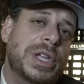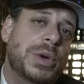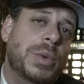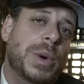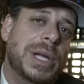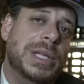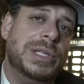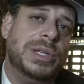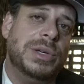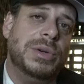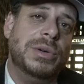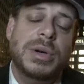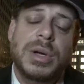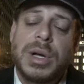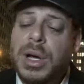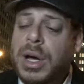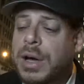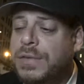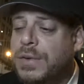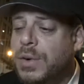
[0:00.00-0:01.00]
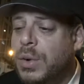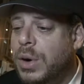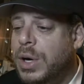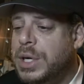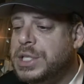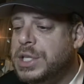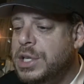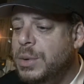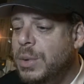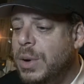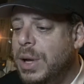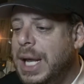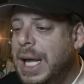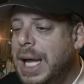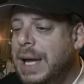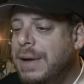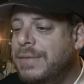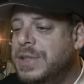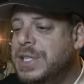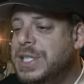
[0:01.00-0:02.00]
you went to, of course, and you want to
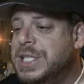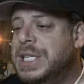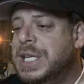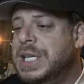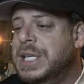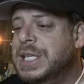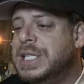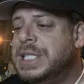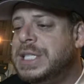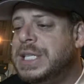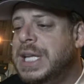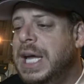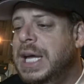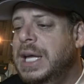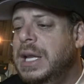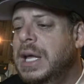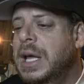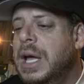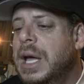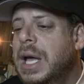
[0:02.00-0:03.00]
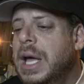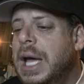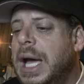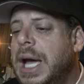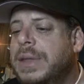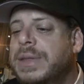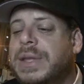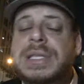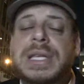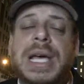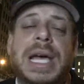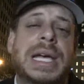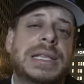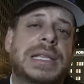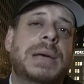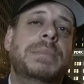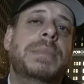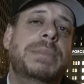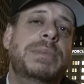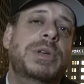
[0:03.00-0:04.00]
have the city and state and the date
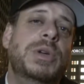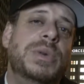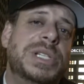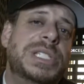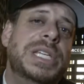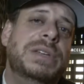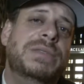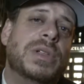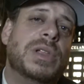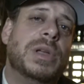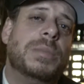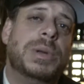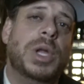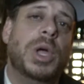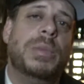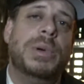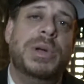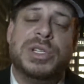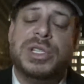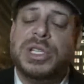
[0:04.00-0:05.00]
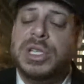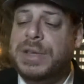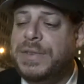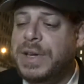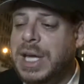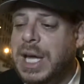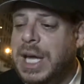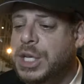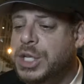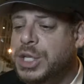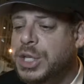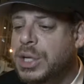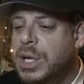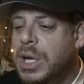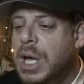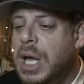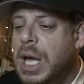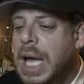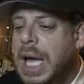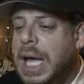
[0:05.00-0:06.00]
that maybe you received your diploma, your certification.
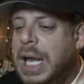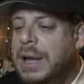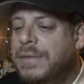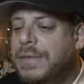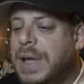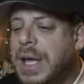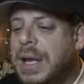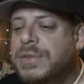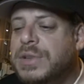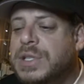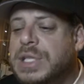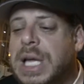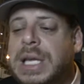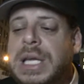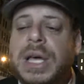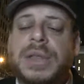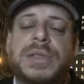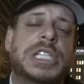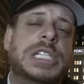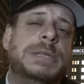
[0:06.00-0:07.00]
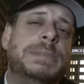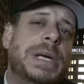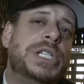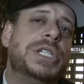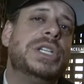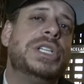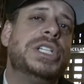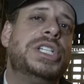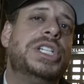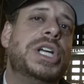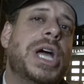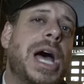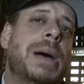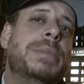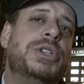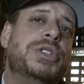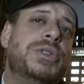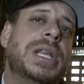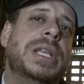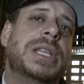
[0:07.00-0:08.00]
And if there's any other special
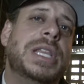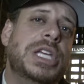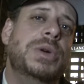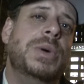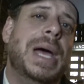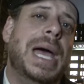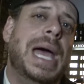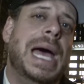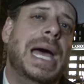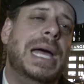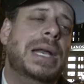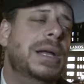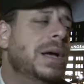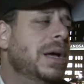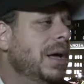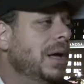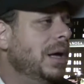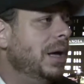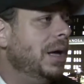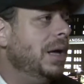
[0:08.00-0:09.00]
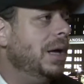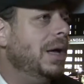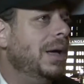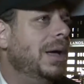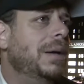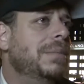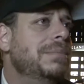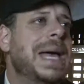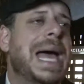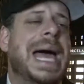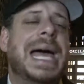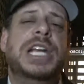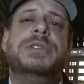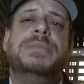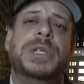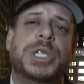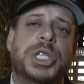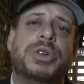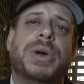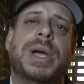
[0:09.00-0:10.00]
job training that you had,
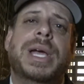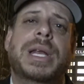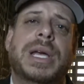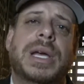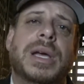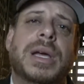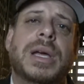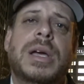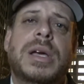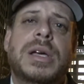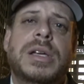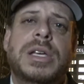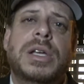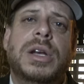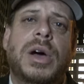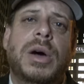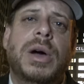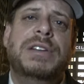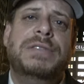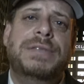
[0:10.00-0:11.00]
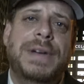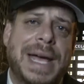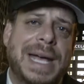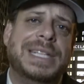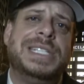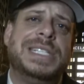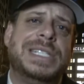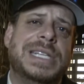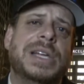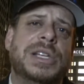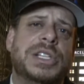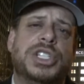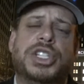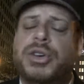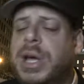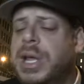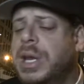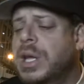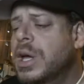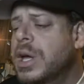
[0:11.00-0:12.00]
management training, advanced sales
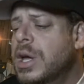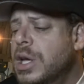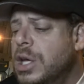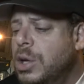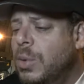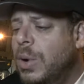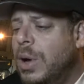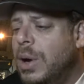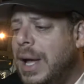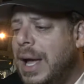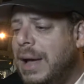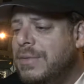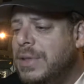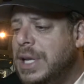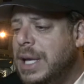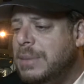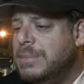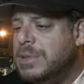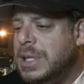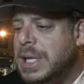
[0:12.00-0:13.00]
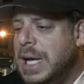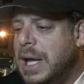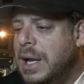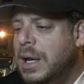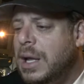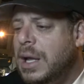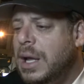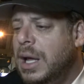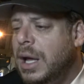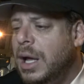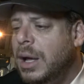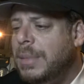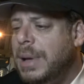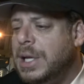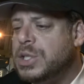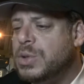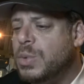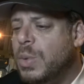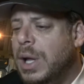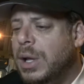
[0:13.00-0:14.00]
training, you want to have the names of that
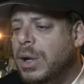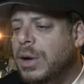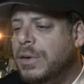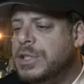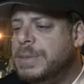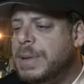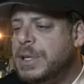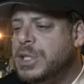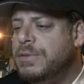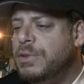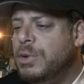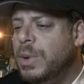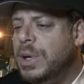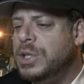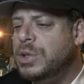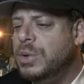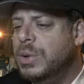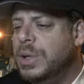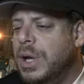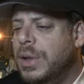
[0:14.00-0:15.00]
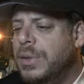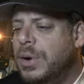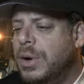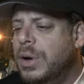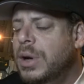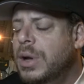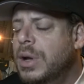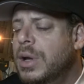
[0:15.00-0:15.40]
as well, or especially if you went to another